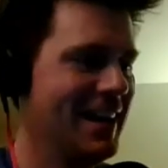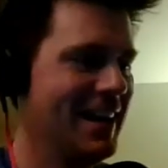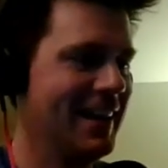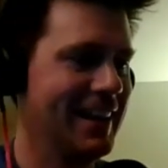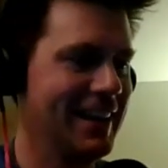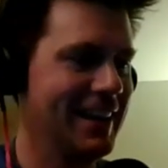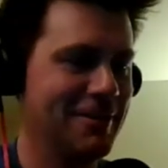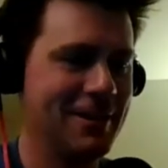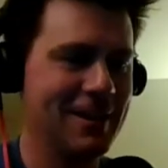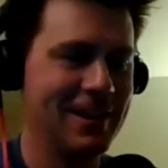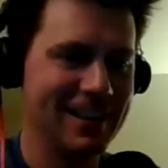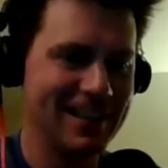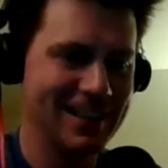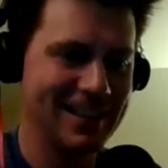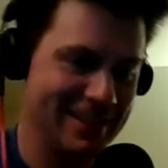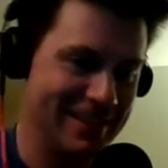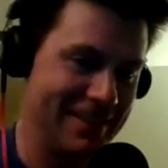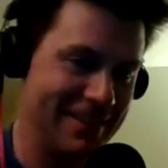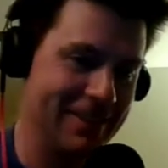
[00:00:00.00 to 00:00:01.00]
That's
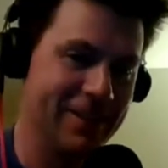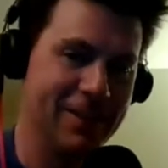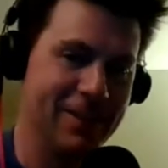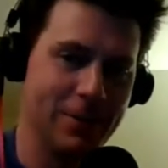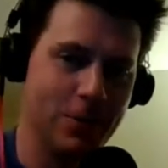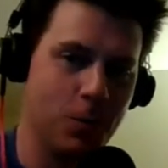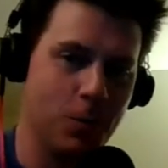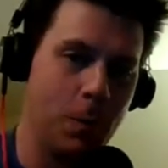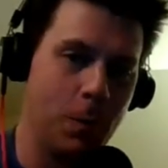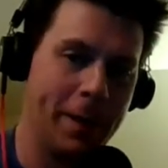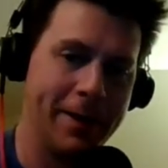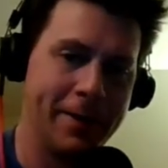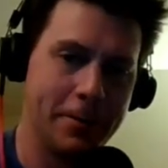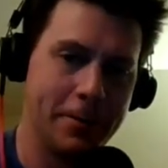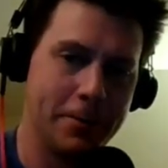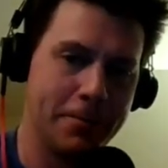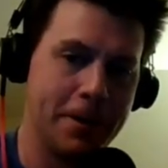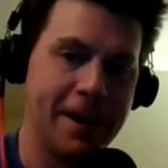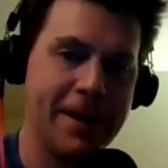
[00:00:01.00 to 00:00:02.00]
a weird
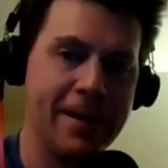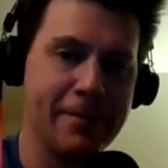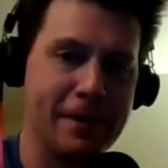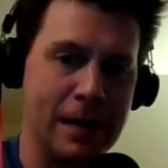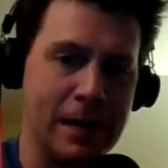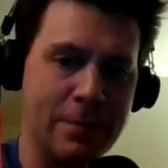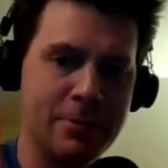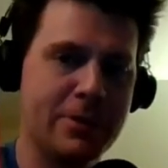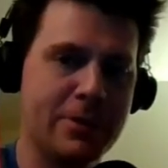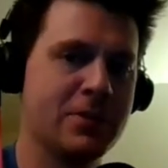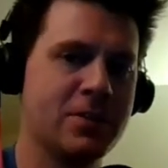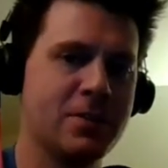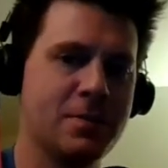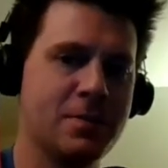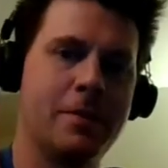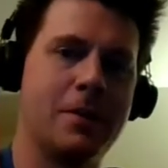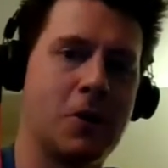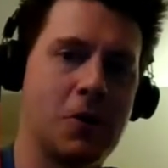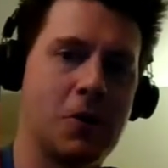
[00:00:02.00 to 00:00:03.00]
array of options,
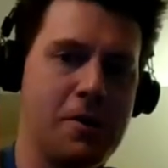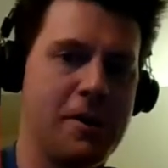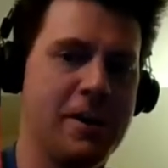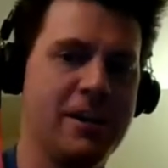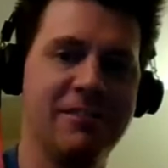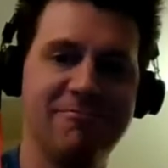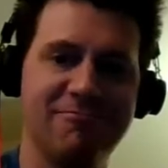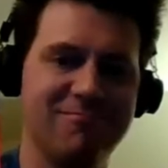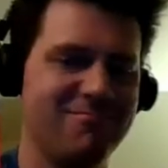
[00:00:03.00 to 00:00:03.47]
but all right.